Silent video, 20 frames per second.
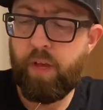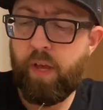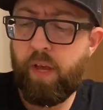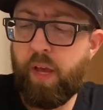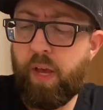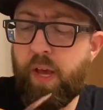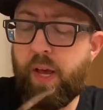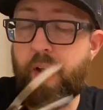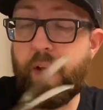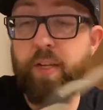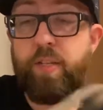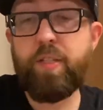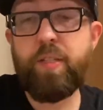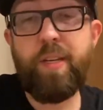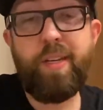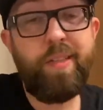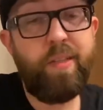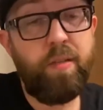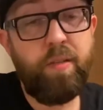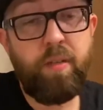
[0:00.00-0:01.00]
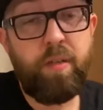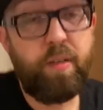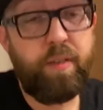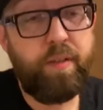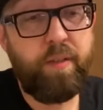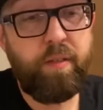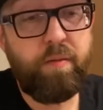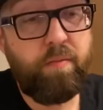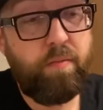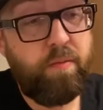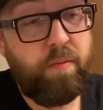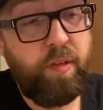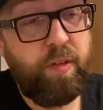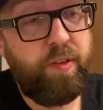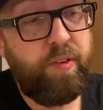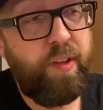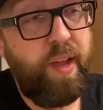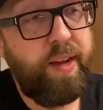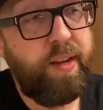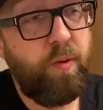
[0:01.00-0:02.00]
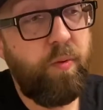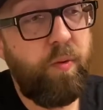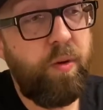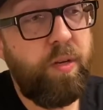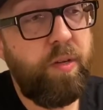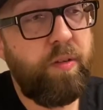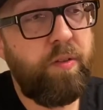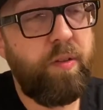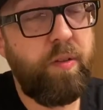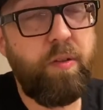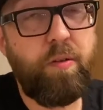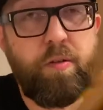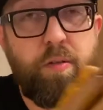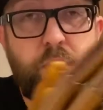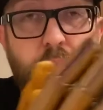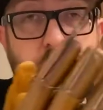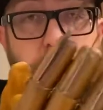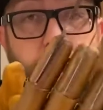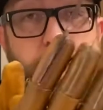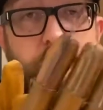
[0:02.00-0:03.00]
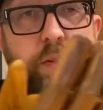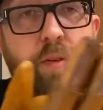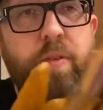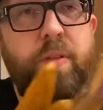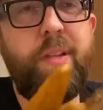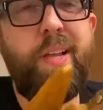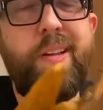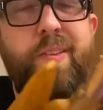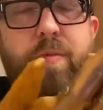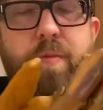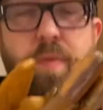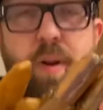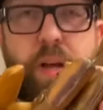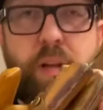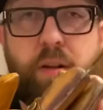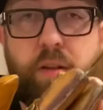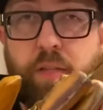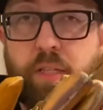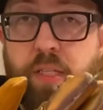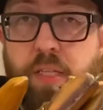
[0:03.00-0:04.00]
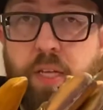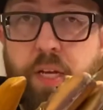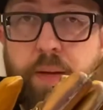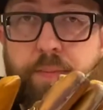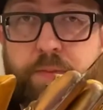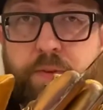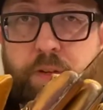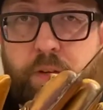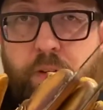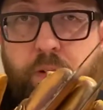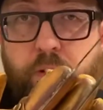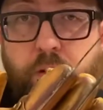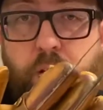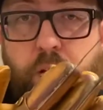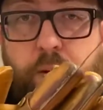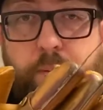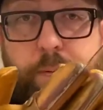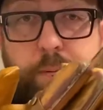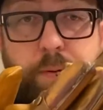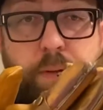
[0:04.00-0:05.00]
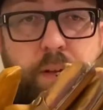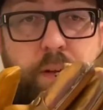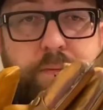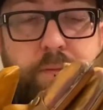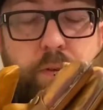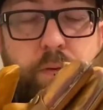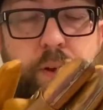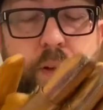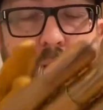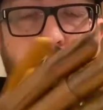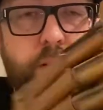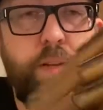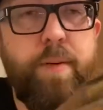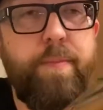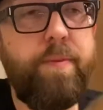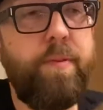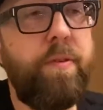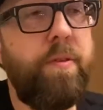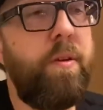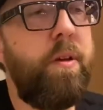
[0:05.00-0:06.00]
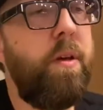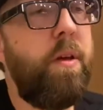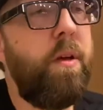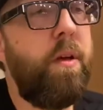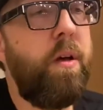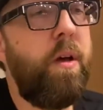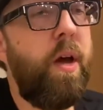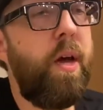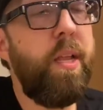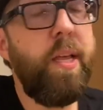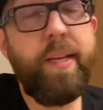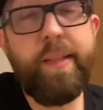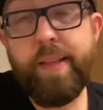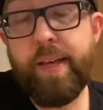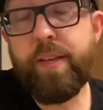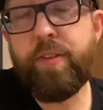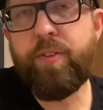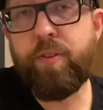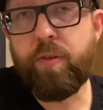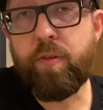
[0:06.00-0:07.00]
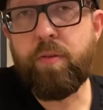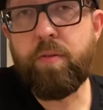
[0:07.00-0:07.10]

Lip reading: And I just like the look of the second one. It's a little cleaner. There's less red on the tips. I know a lot of people love the red tips. I like that too.